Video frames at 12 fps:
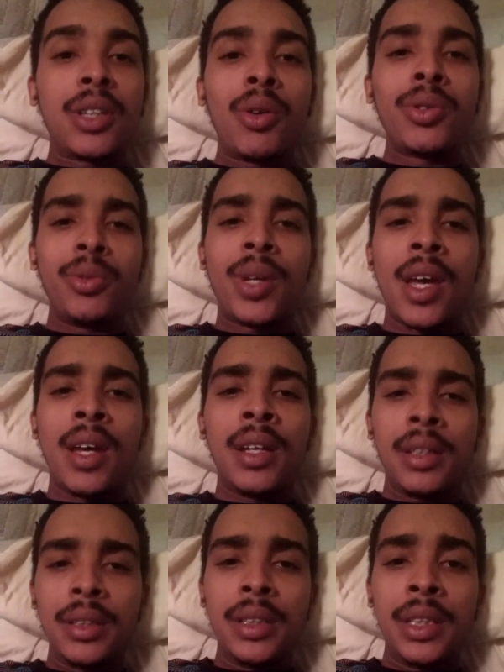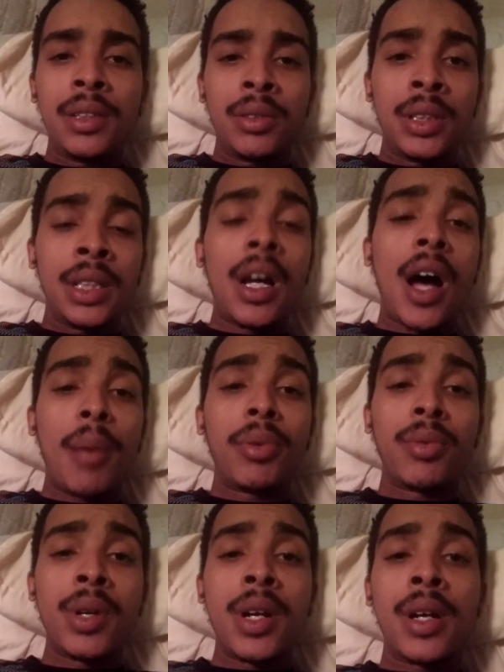Though you can literally
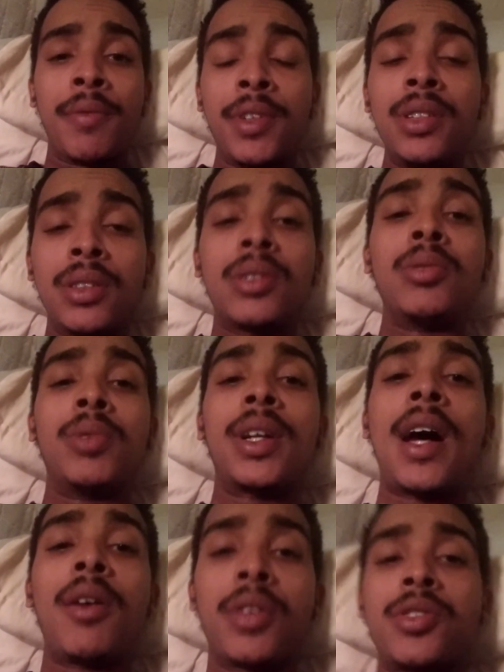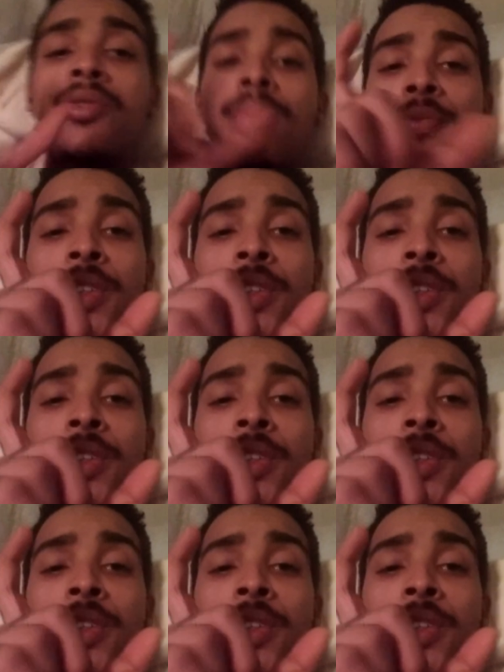operate a vehicle without a